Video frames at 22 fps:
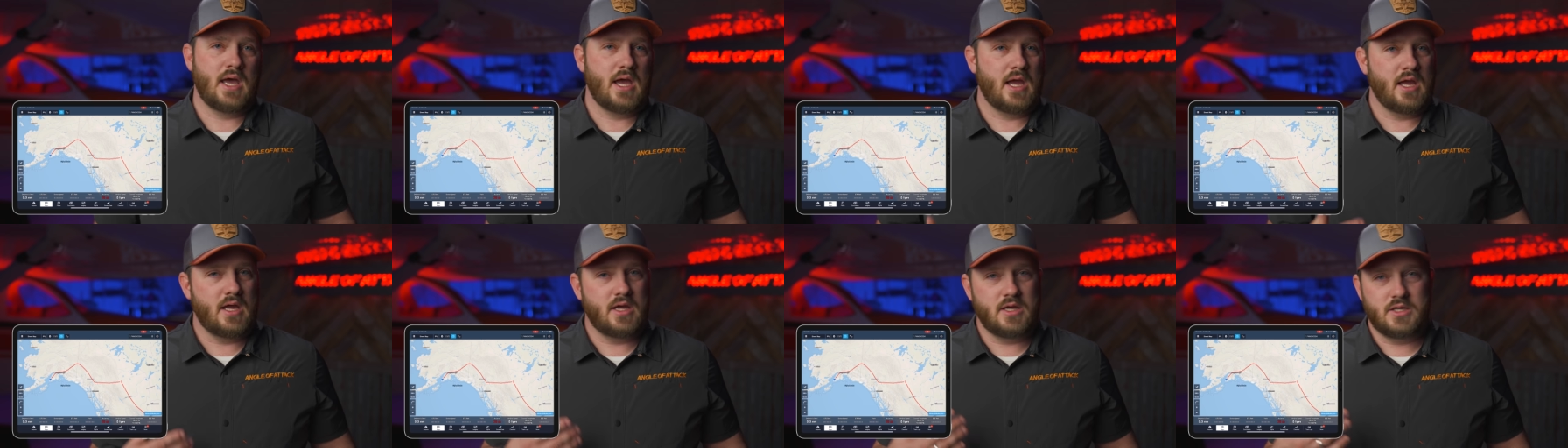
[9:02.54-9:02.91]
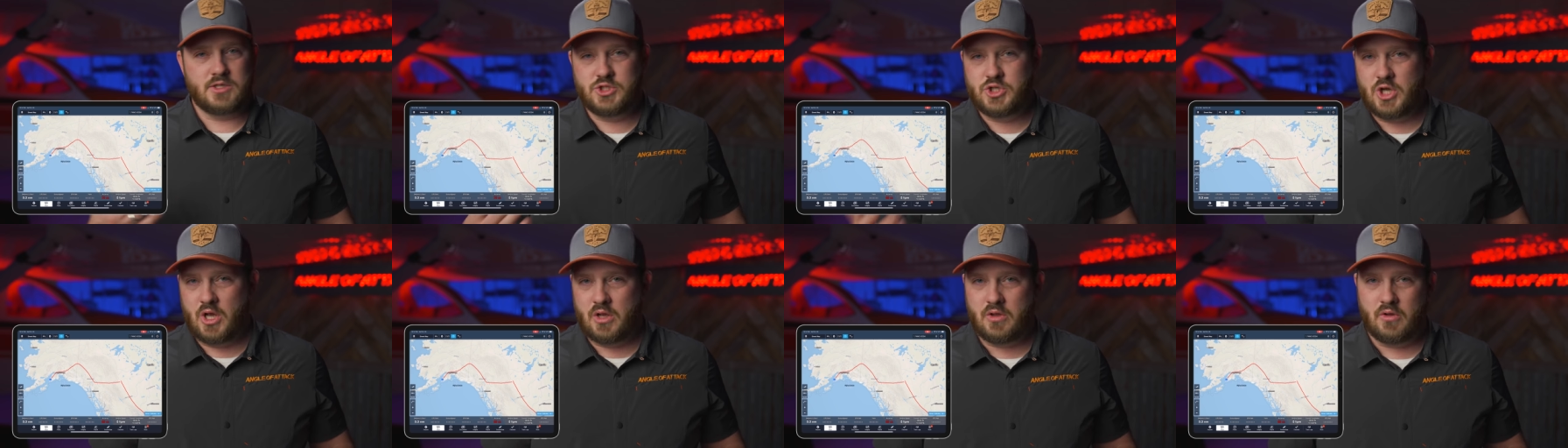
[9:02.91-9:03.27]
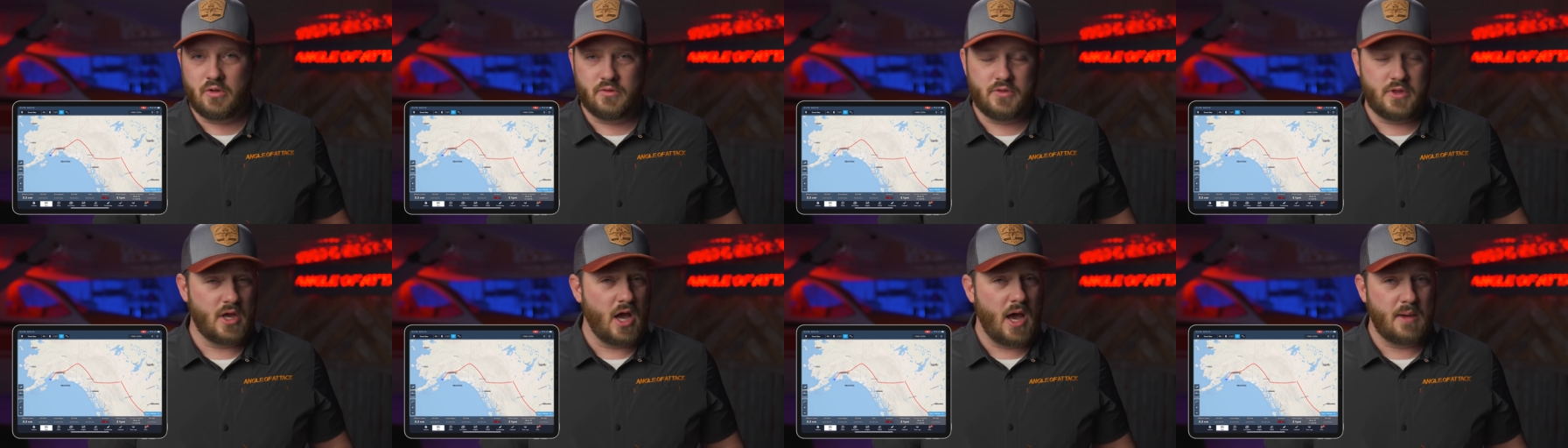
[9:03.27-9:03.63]
I
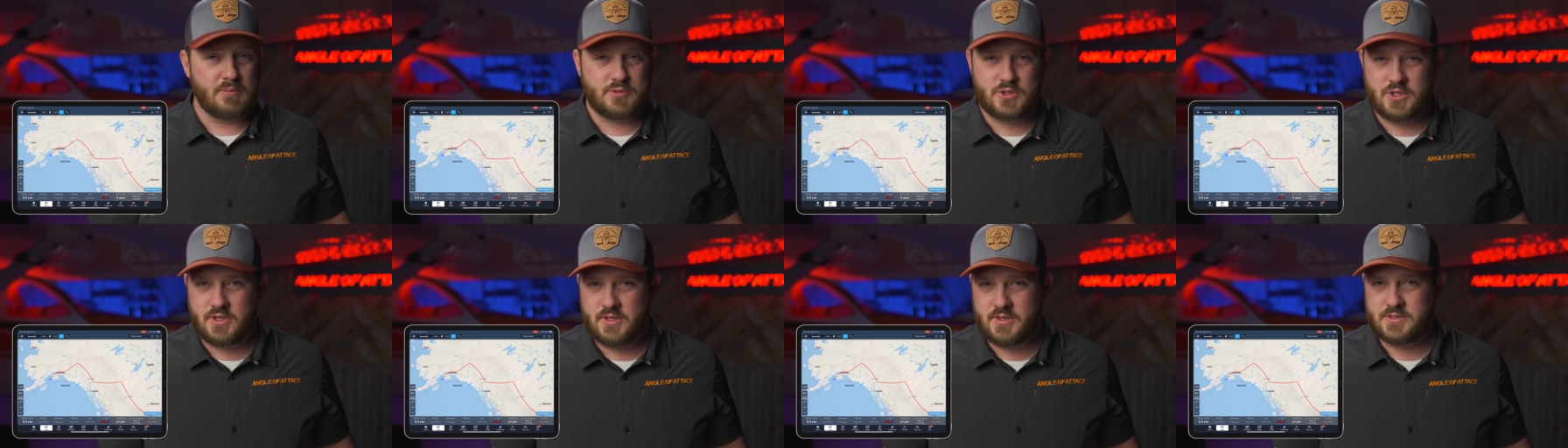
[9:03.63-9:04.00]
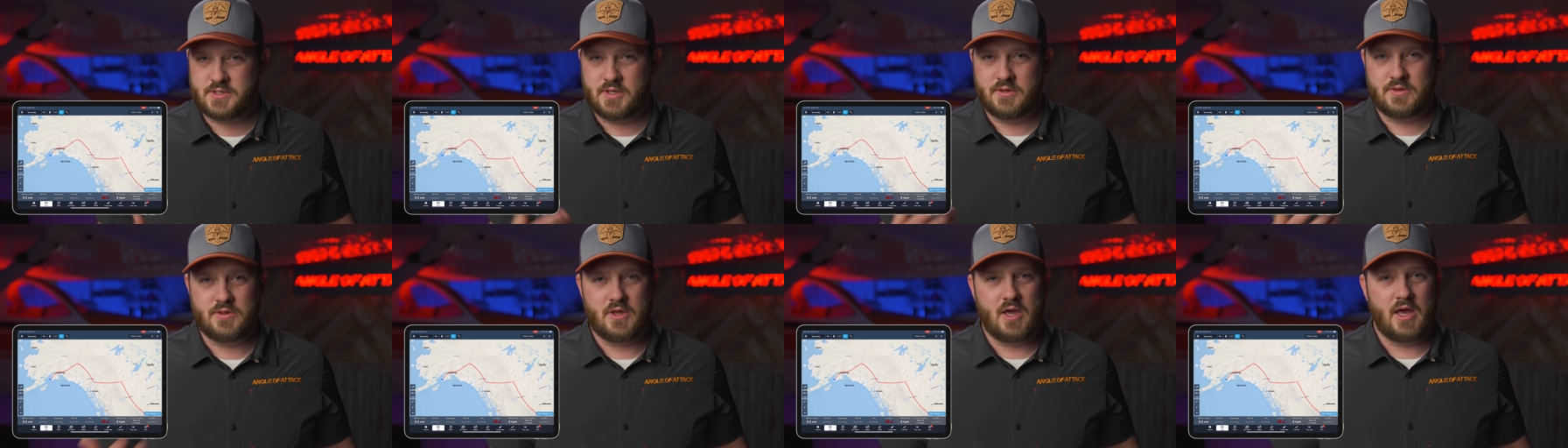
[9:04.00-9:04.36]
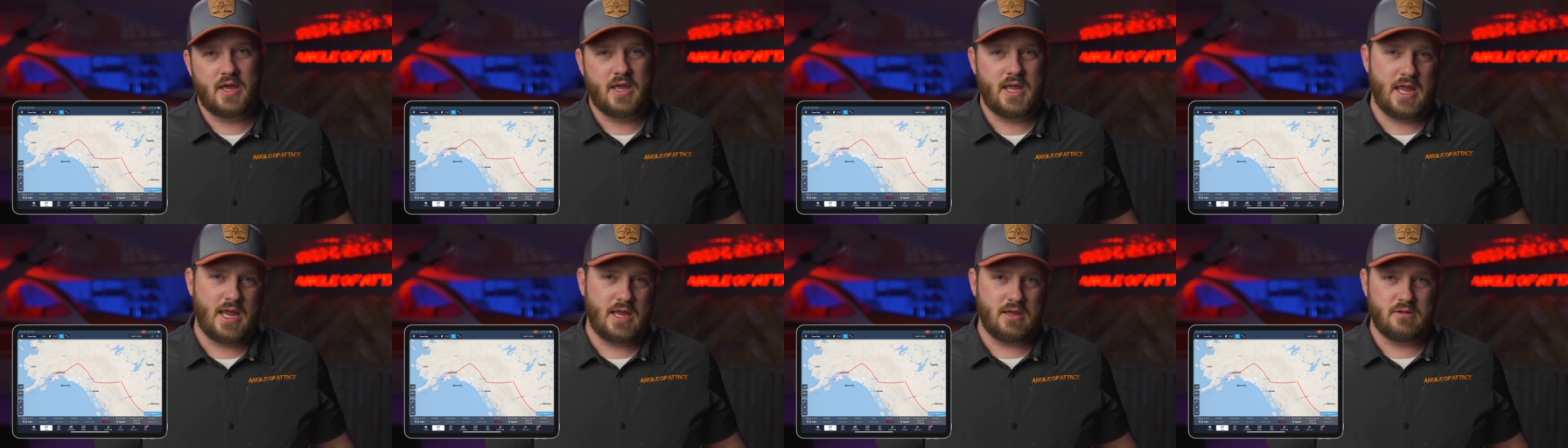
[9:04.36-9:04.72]
juggled the options and
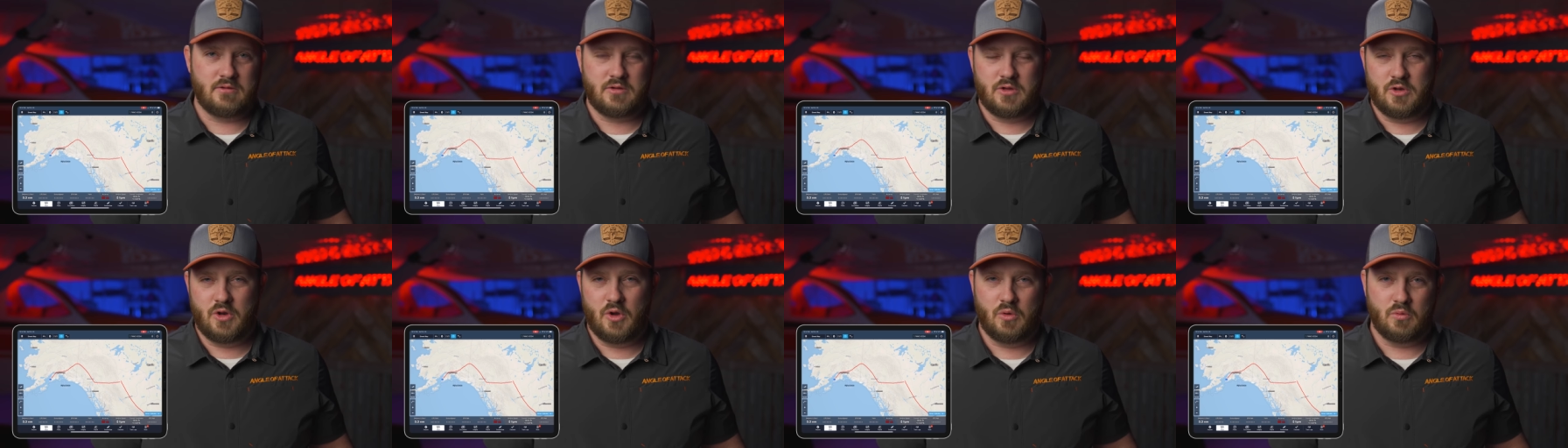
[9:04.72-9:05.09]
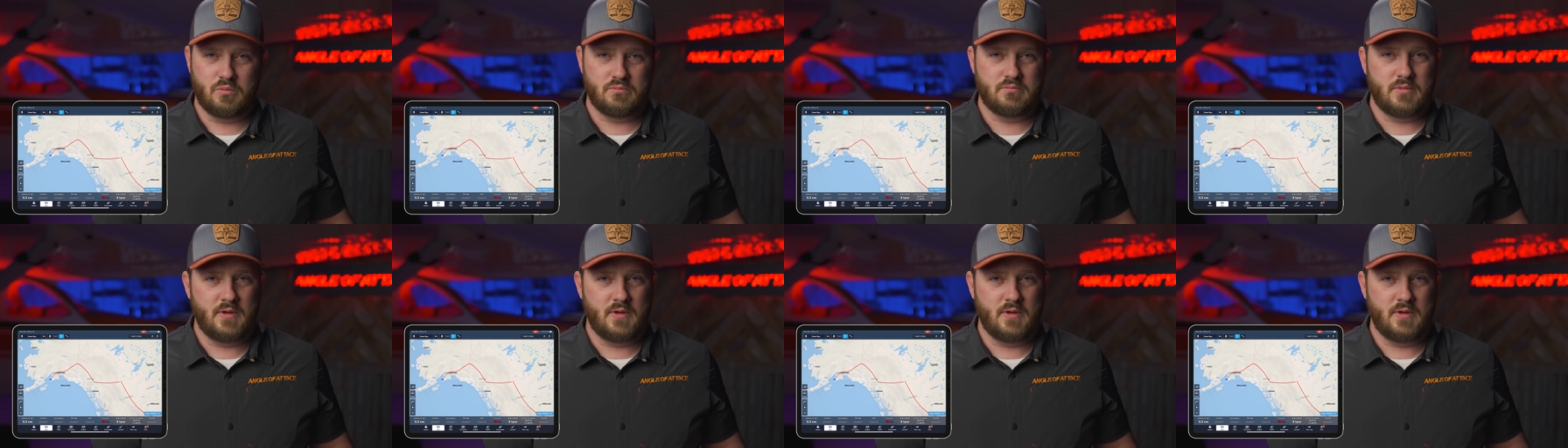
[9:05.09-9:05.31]
thought, hey, you know,